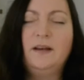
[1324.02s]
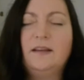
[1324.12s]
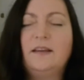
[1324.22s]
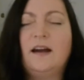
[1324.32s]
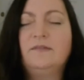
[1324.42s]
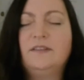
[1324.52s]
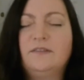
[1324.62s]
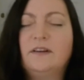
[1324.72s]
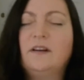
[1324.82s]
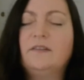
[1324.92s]
you have
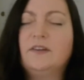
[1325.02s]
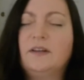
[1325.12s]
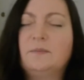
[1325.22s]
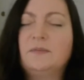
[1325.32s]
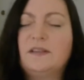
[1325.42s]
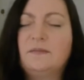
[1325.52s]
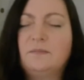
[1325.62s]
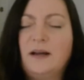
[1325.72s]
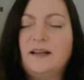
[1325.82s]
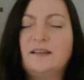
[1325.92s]
different lifetimes in
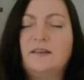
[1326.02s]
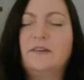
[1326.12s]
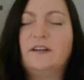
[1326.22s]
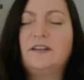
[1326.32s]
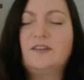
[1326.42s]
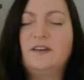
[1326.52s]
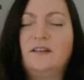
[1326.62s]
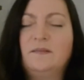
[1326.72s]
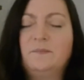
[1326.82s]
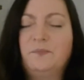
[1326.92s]
past life regression,
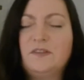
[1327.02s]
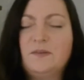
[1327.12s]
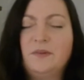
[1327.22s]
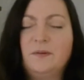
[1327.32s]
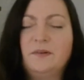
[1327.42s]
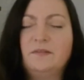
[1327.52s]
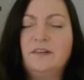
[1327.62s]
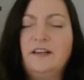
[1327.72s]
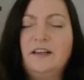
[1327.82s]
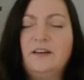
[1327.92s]
and some of them are
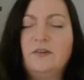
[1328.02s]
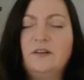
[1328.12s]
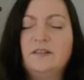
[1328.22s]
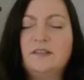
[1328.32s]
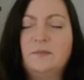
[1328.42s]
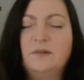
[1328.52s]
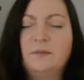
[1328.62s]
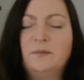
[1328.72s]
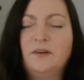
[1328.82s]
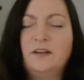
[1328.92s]
really good and some of
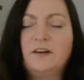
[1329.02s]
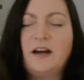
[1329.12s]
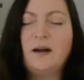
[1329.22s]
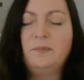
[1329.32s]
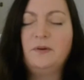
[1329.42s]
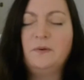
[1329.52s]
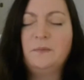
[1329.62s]
them are only crap, you know.